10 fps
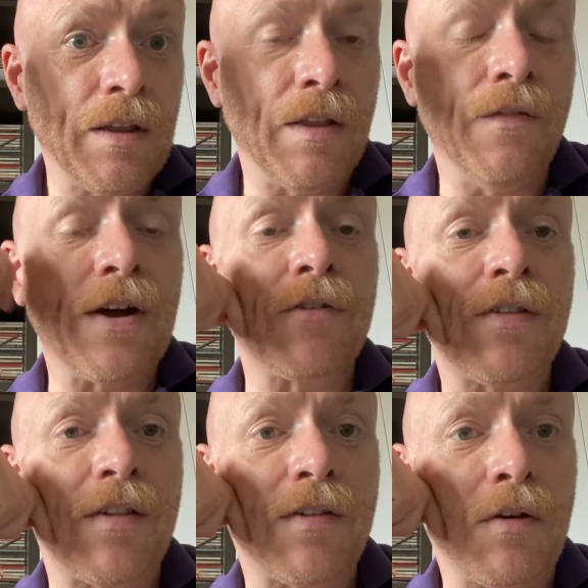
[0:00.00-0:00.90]
The
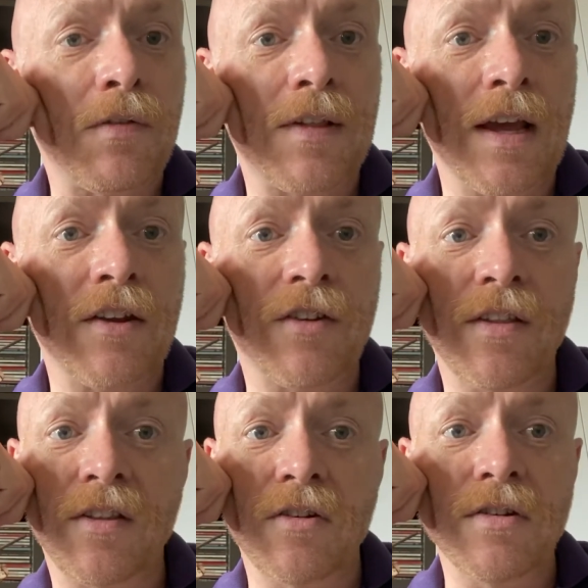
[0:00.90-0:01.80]
Veterans
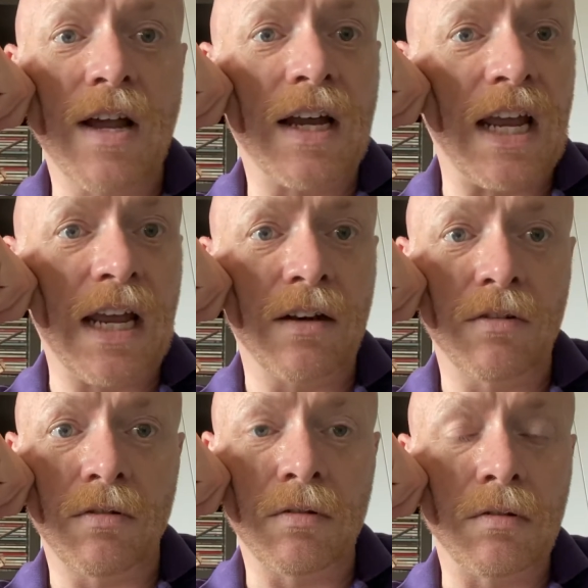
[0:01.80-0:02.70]
Associations could not
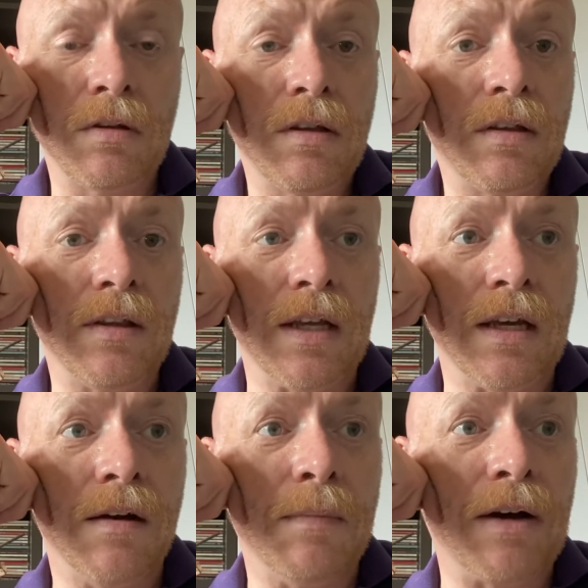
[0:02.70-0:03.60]
handle the
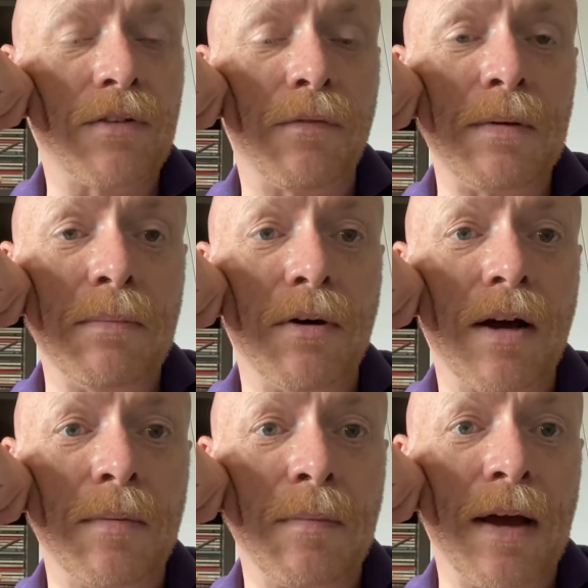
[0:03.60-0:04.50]
amount of people
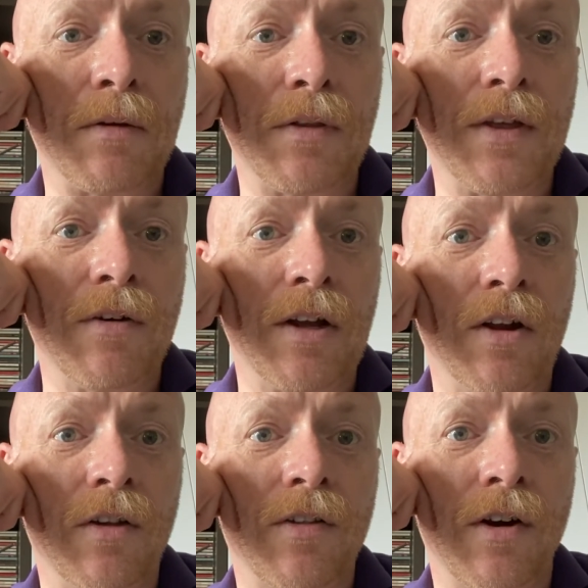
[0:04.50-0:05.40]
coming back with hearing
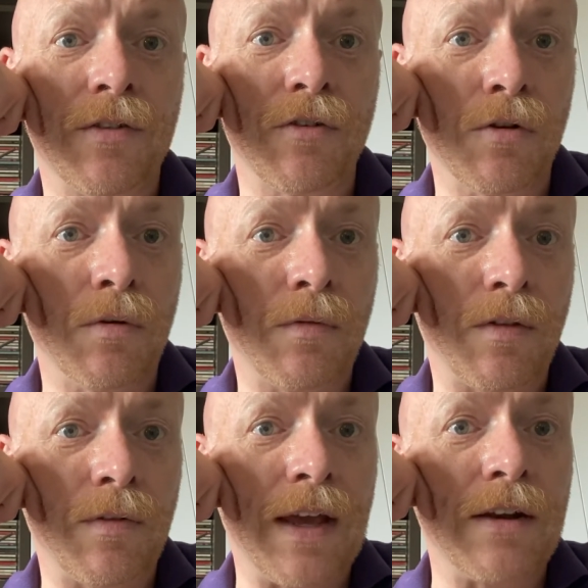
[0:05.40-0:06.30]
loss on their own,
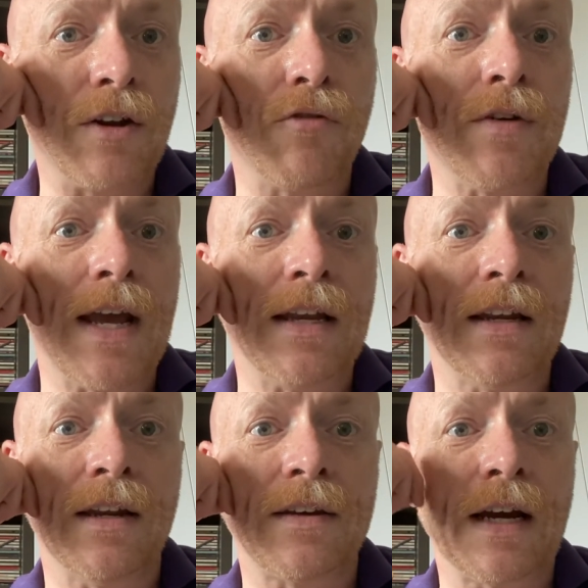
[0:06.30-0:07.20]
so they had to create
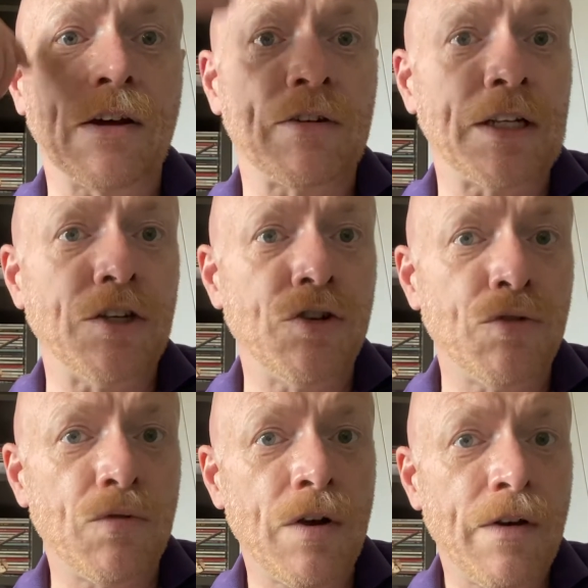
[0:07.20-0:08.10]
an entirely
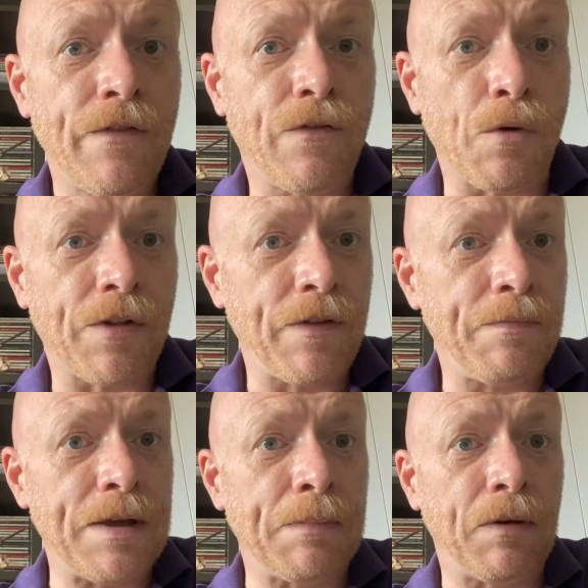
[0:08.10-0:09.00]
new force of
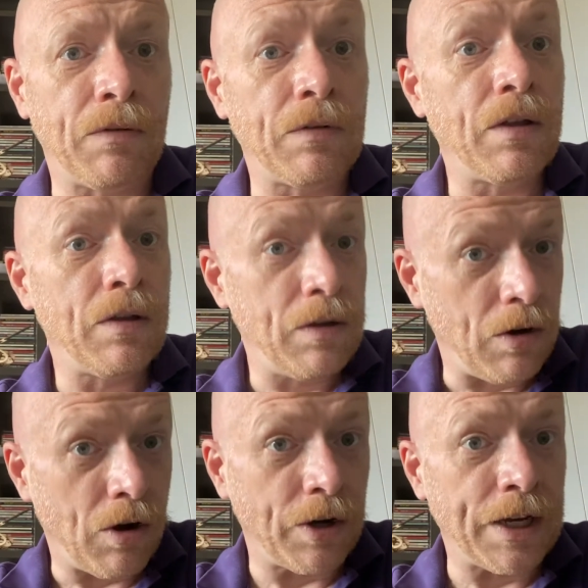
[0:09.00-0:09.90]
people,
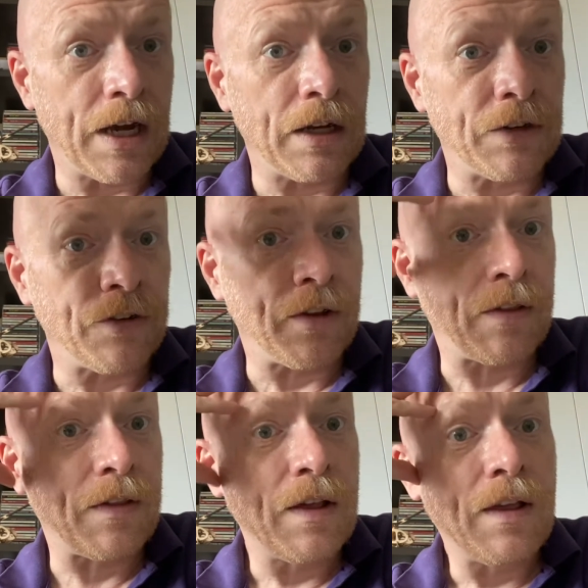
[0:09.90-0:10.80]

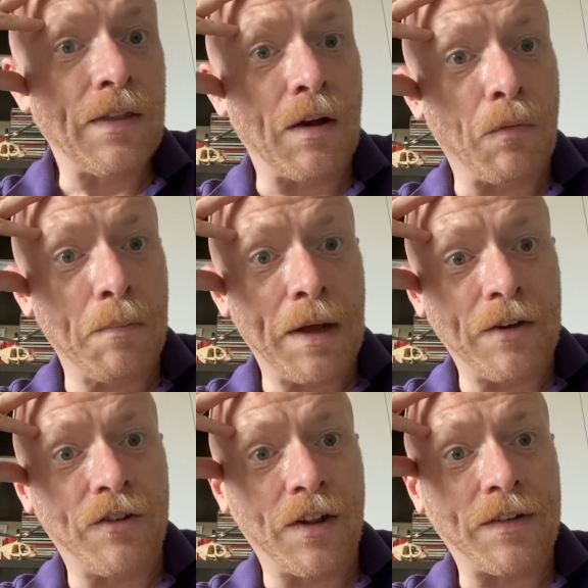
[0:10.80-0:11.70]
audiologists, that were meant
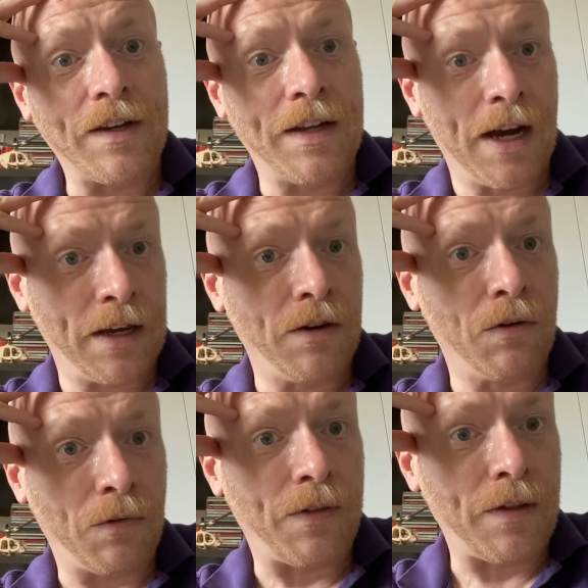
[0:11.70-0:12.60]
just to
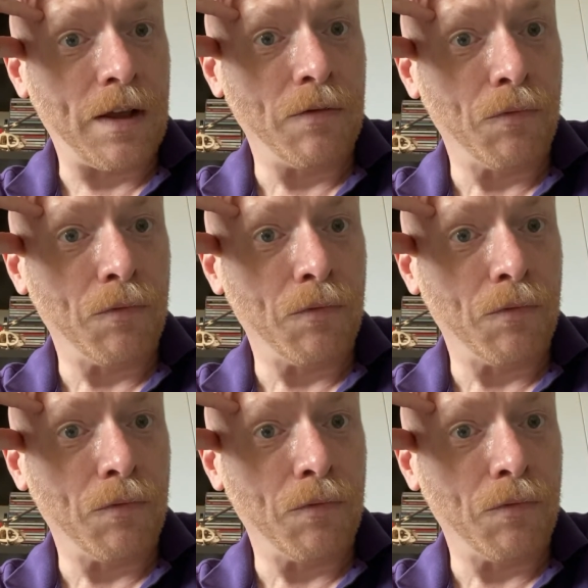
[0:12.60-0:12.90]
diagnose and